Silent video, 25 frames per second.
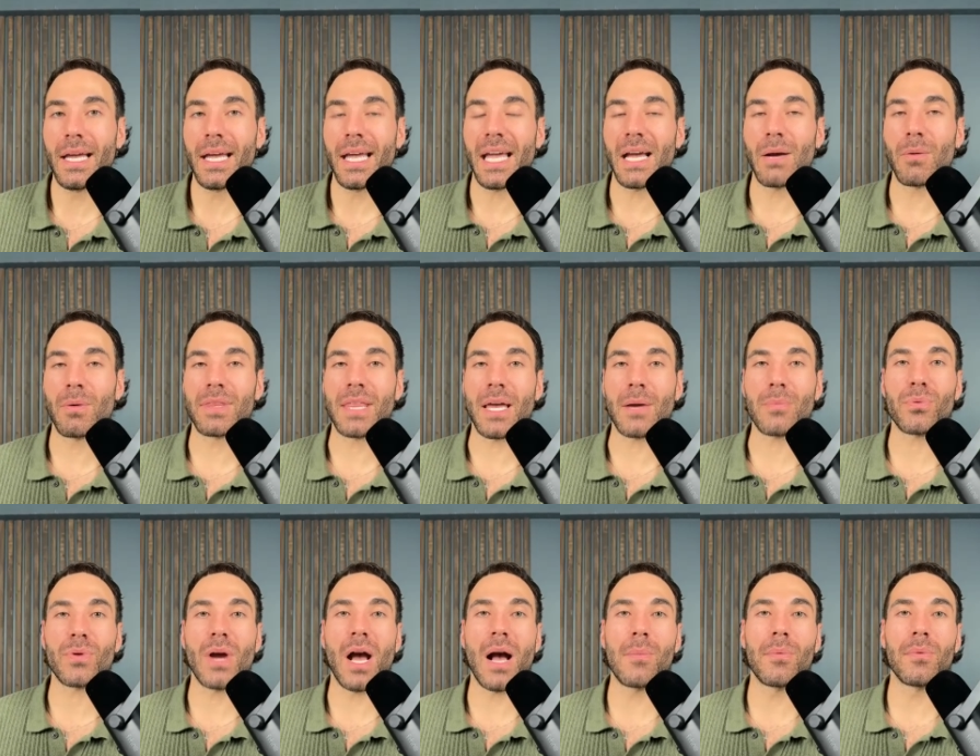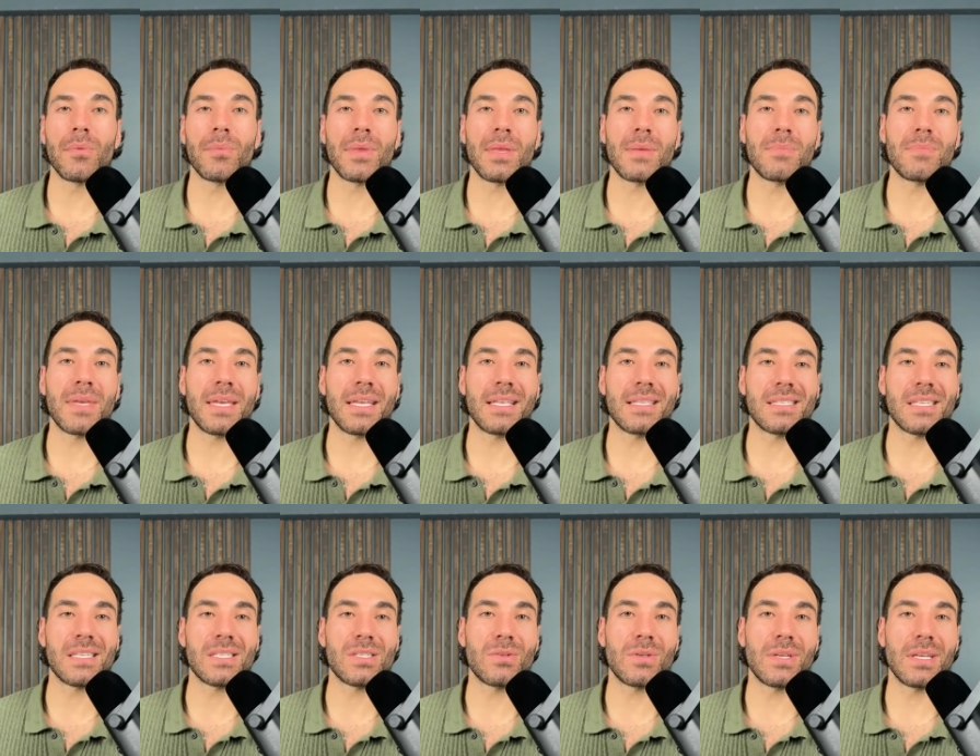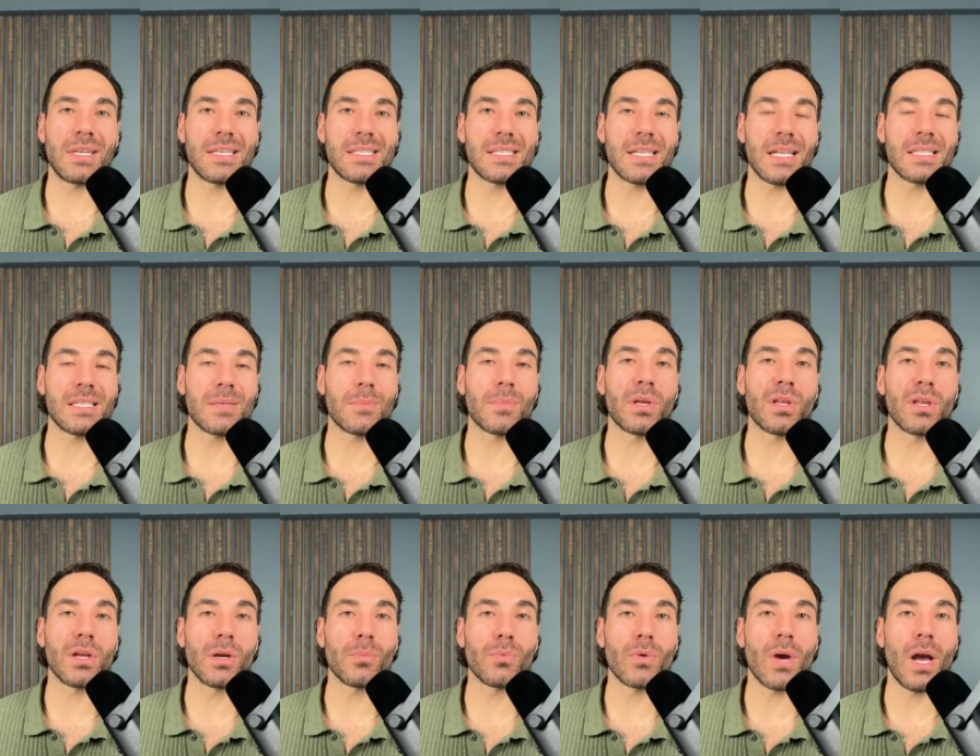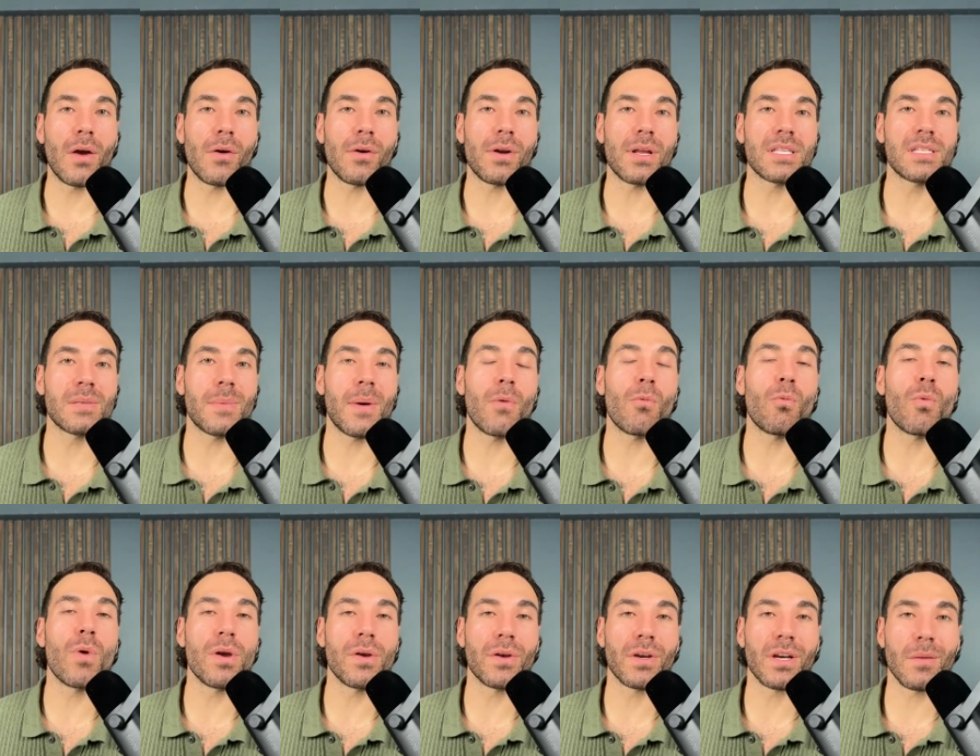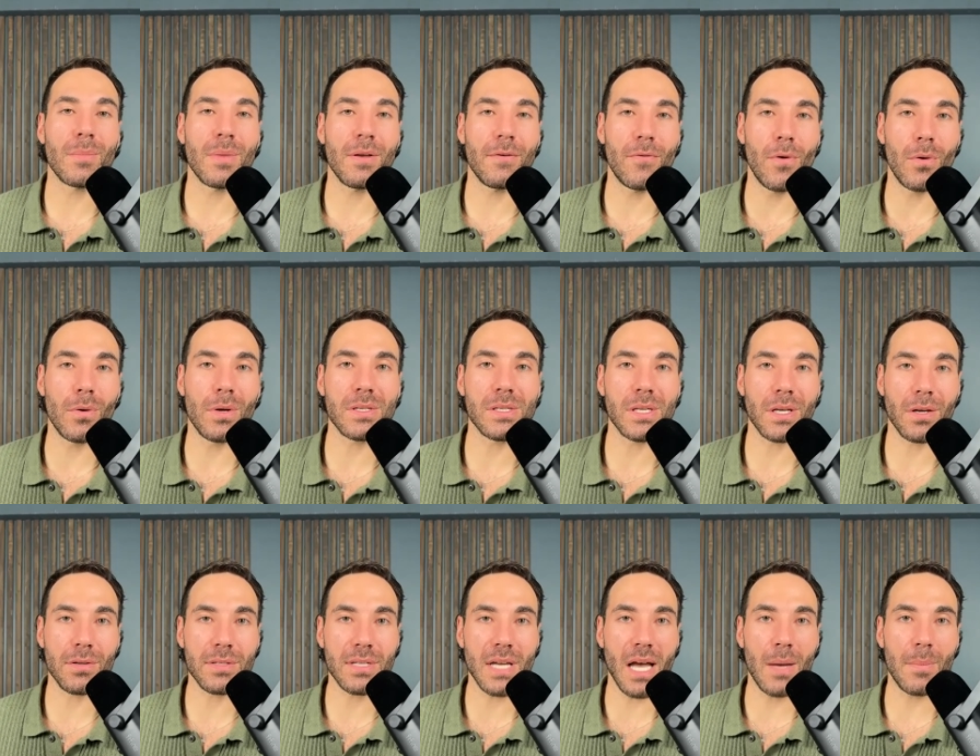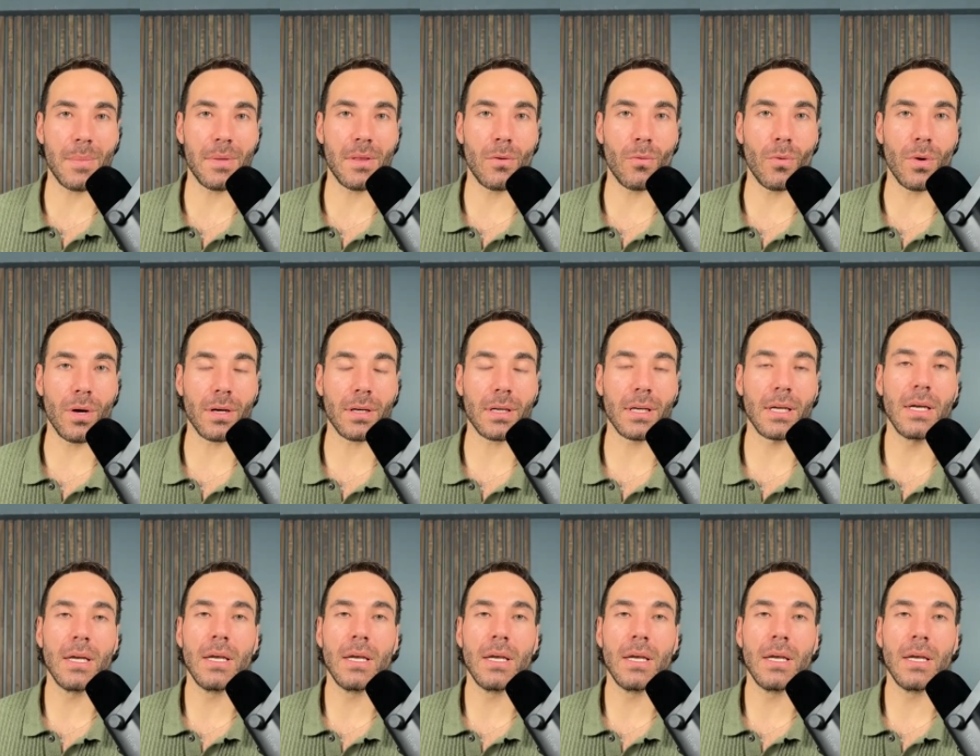And what that probably means is you need to set some clear priorities about where you're going to be focusing your time in the work,